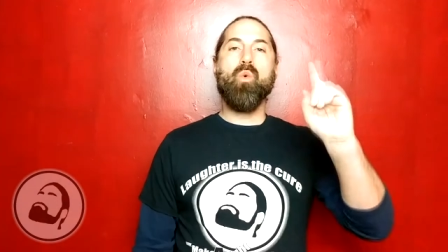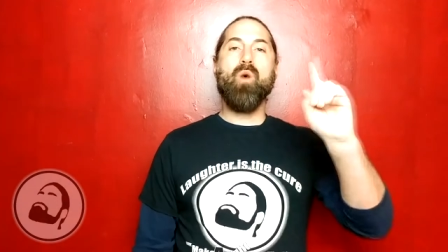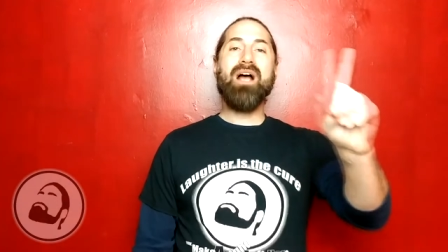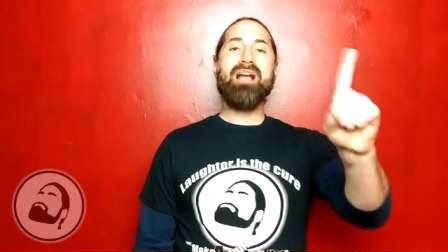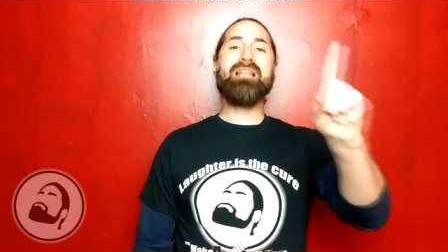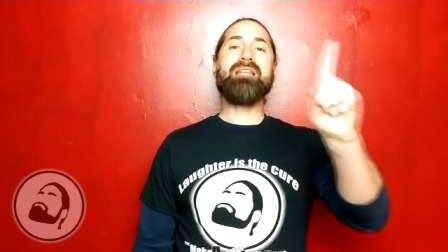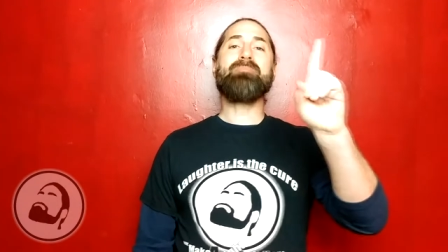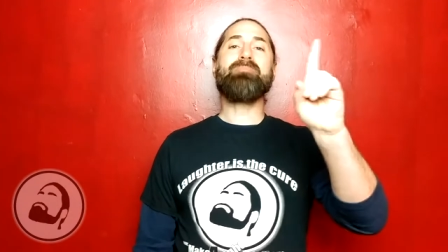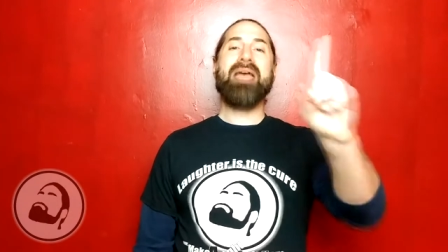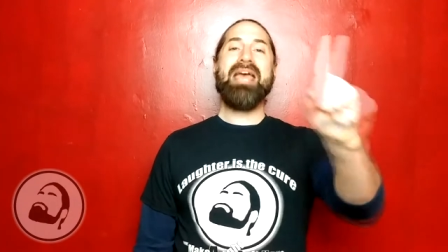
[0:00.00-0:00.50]

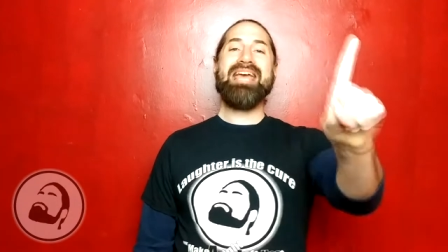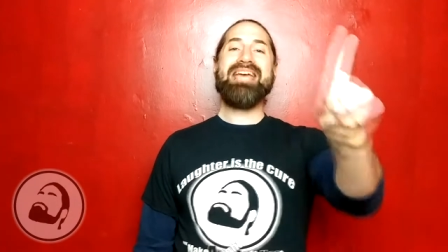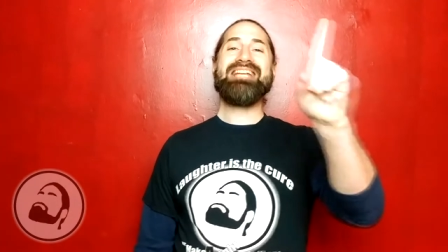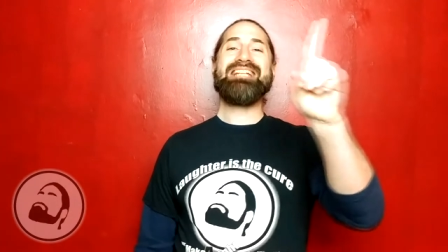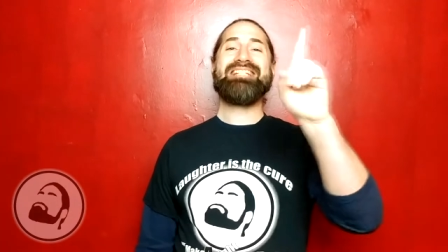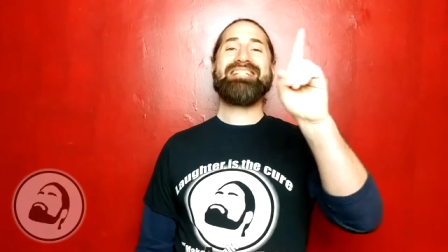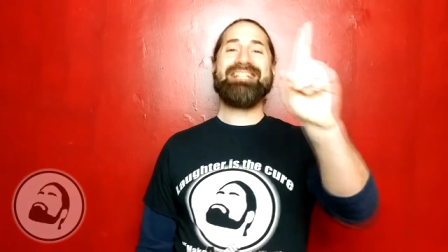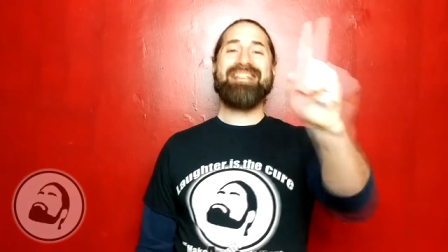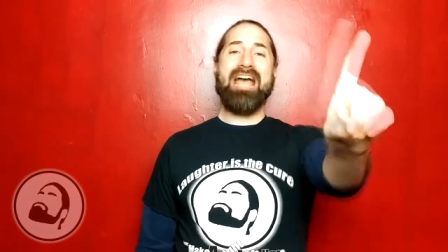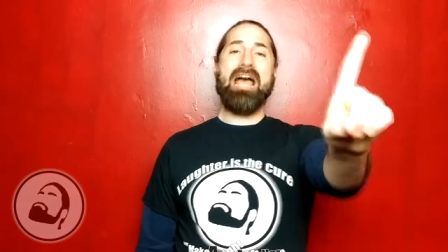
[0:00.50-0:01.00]
One
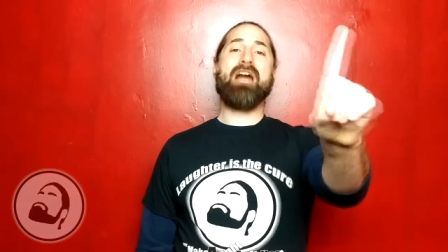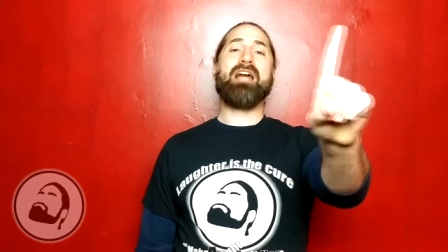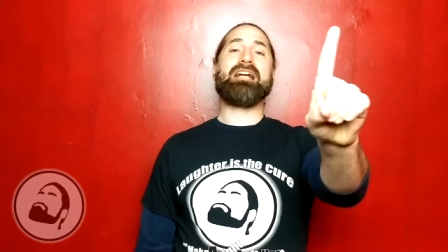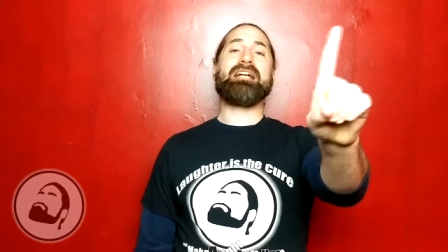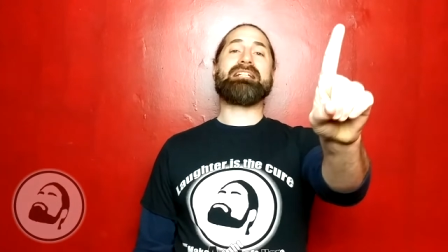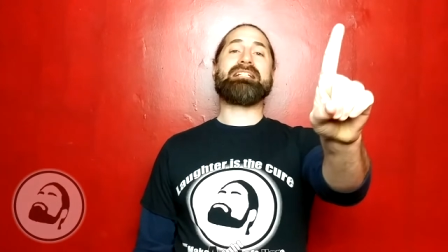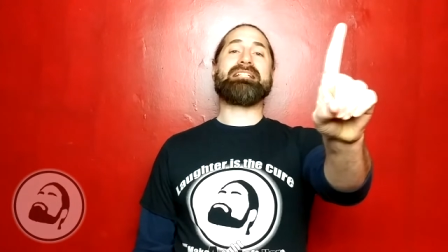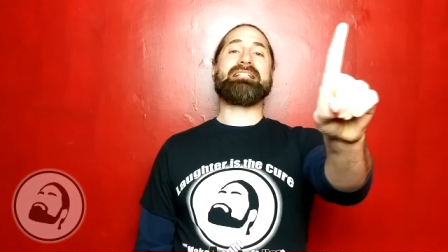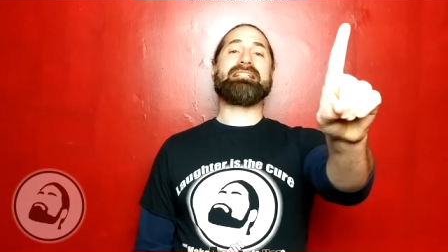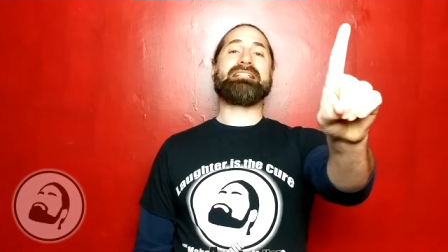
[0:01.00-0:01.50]
page
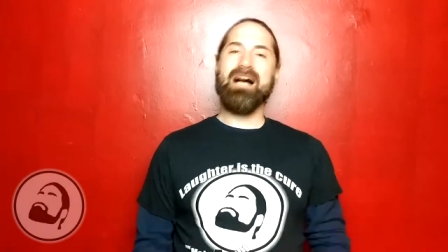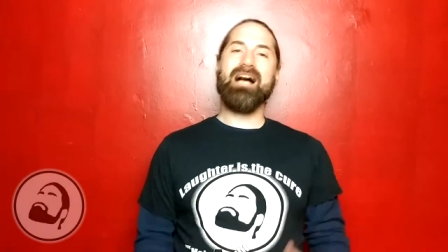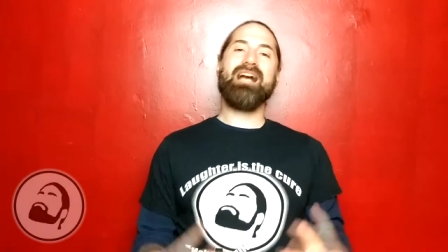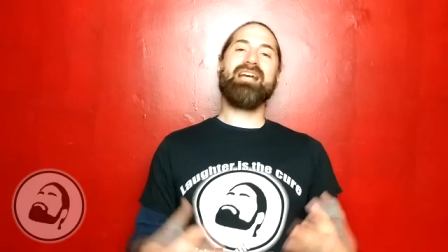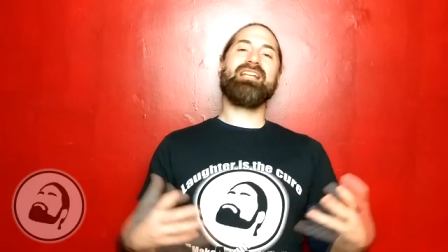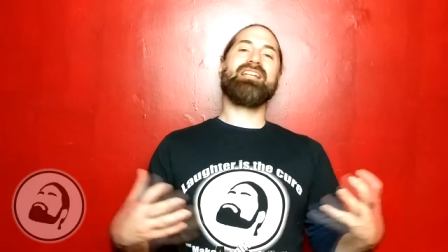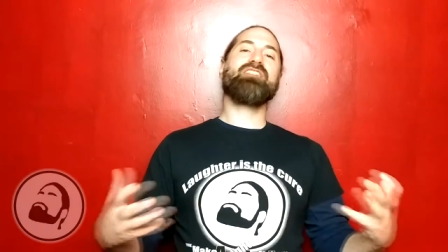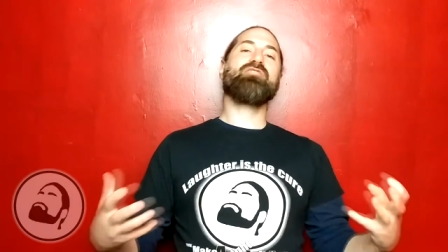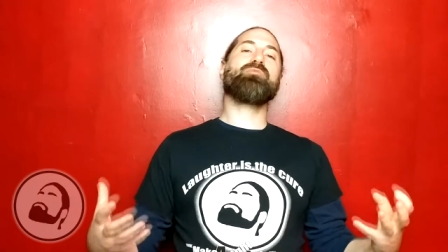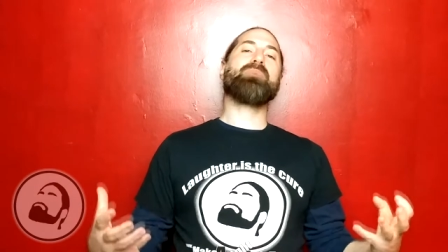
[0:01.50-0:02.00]
character.
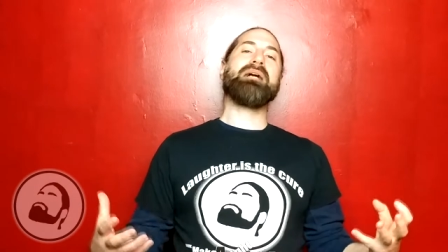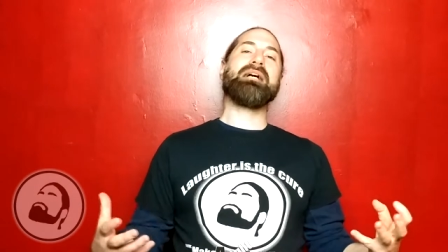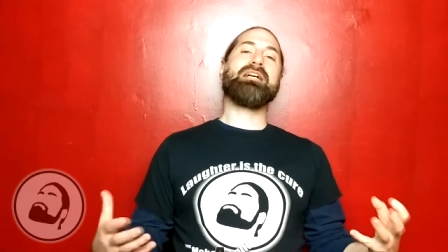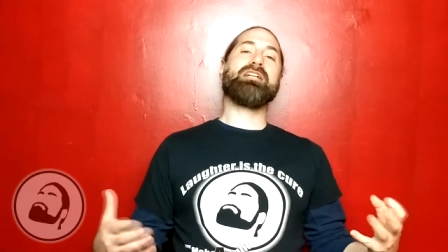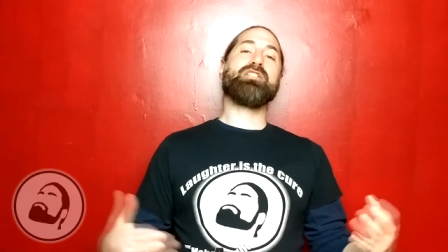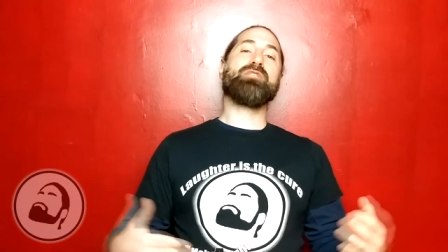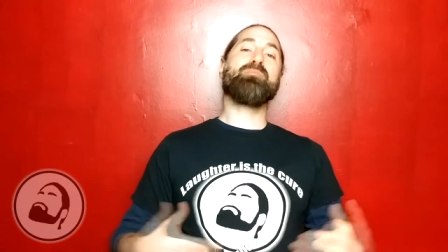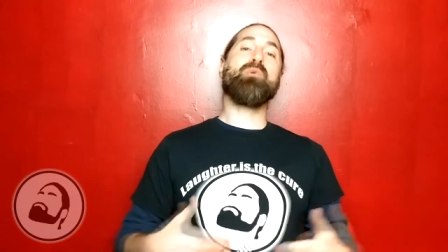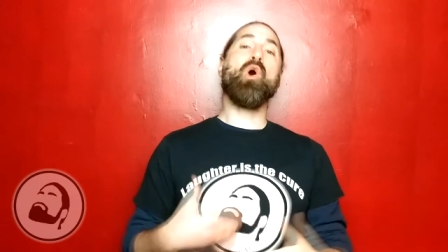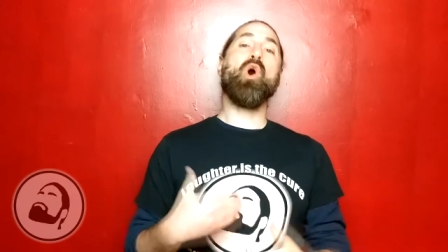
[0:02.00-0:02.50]
I live by
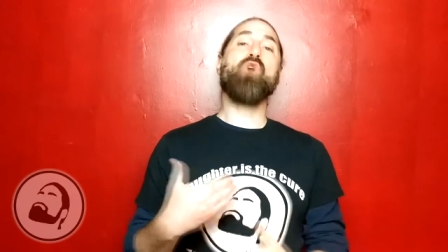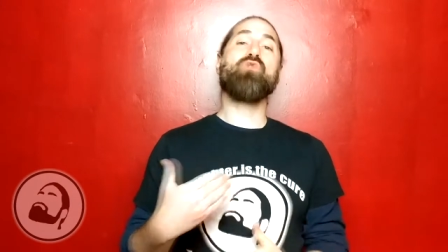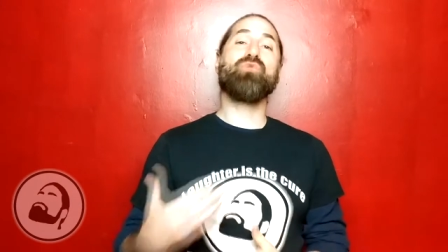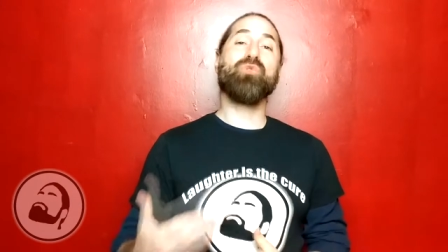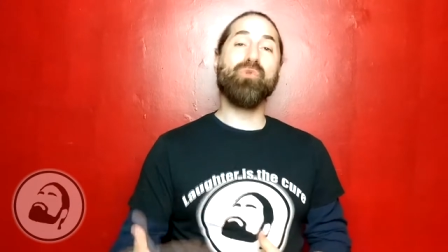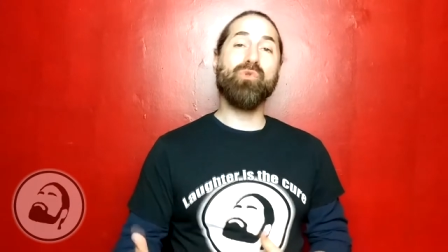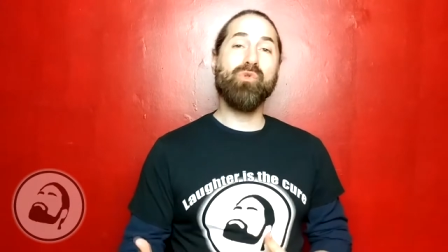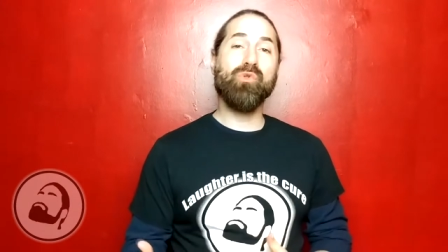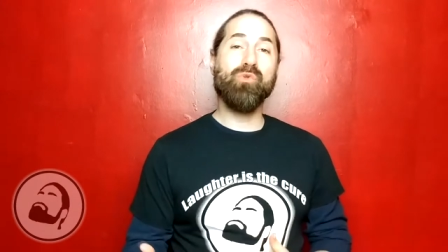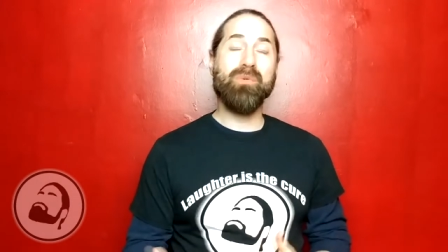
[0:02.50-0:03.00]
a small
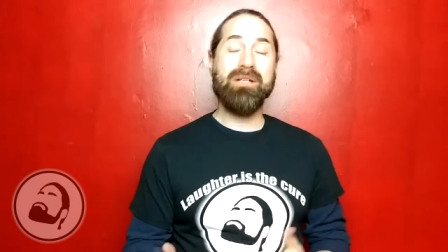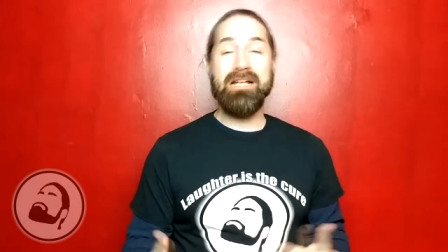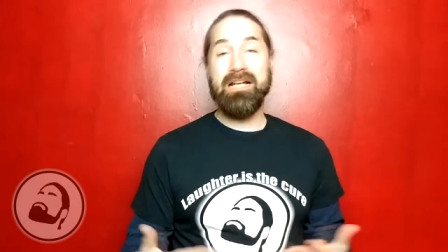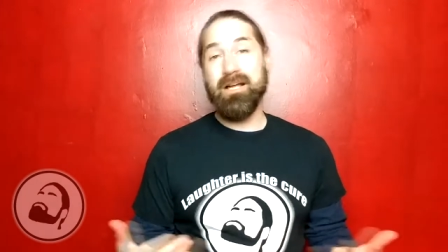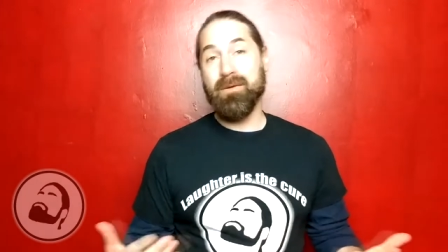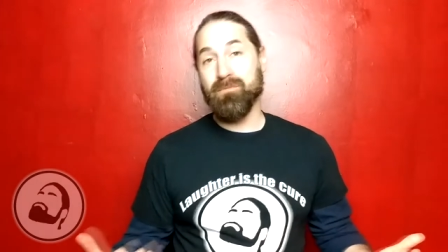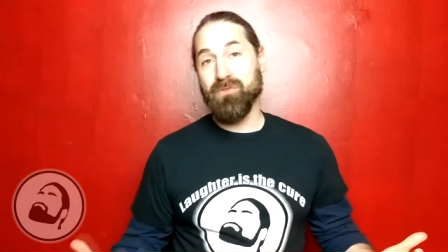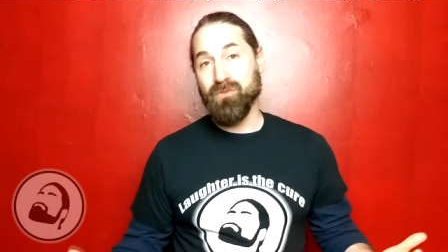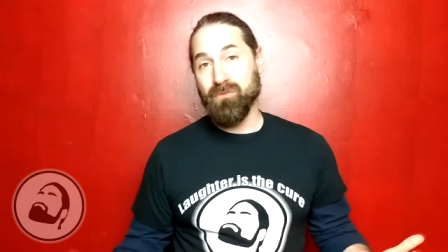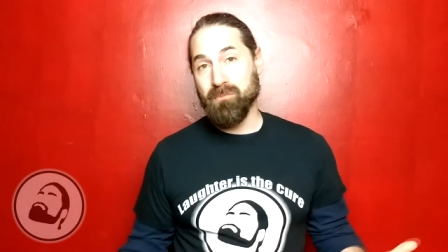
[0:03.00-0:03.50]
rule when it
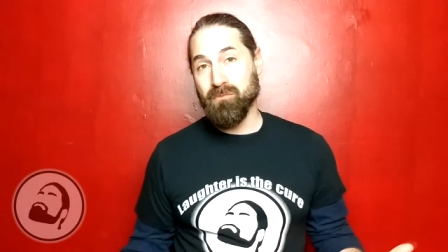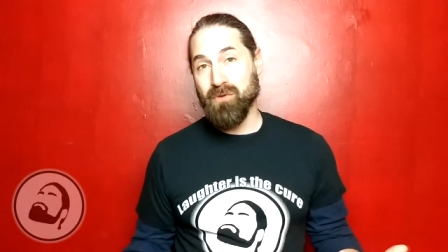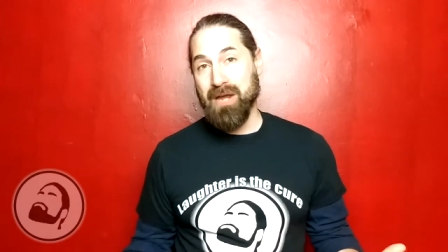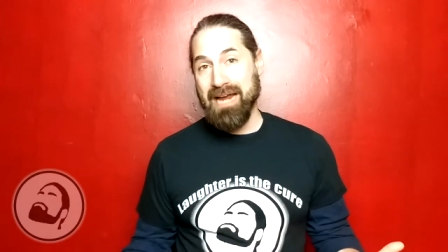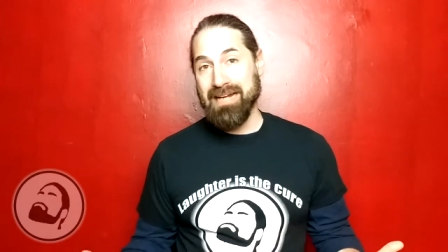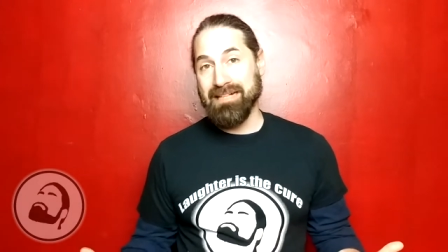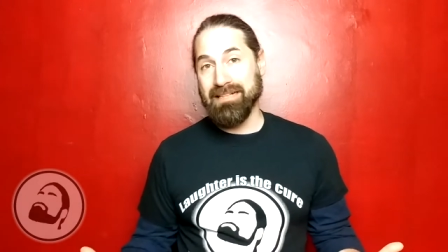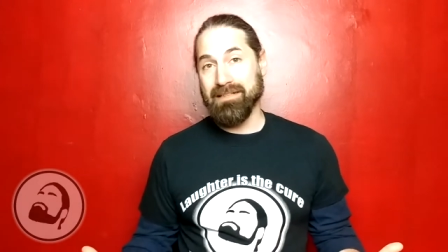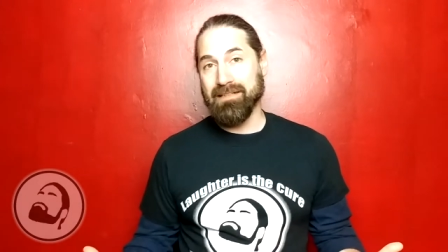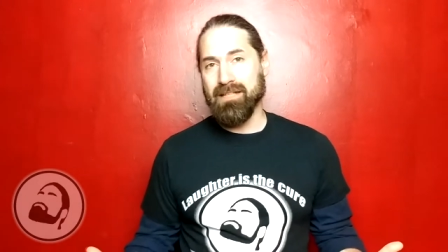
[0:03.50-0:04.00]
comes from
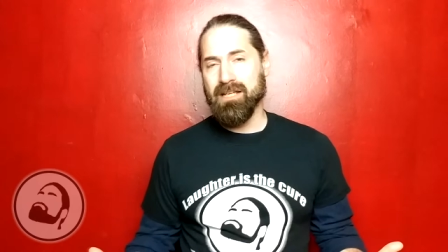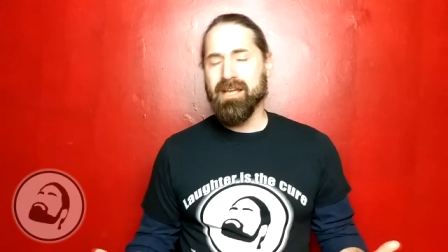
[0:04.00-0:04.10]
writing.